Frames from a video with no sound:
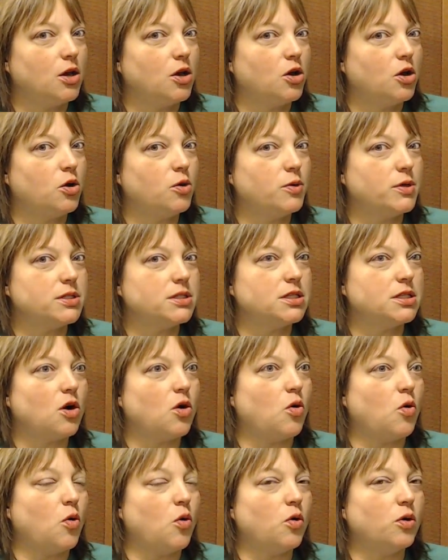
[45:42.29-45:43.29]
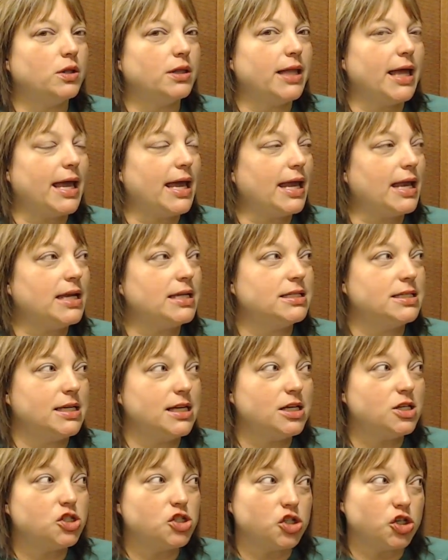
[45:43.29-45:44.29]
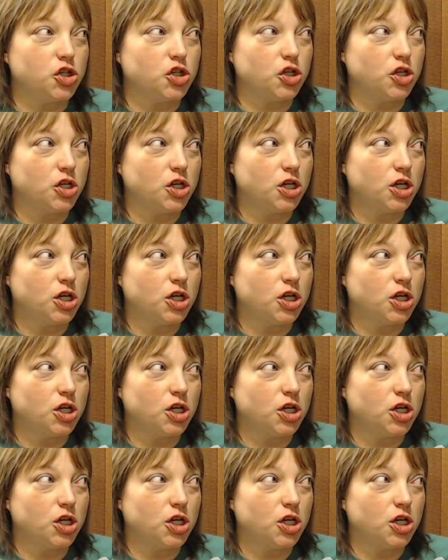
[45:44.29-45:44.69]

who is the old lady teacher,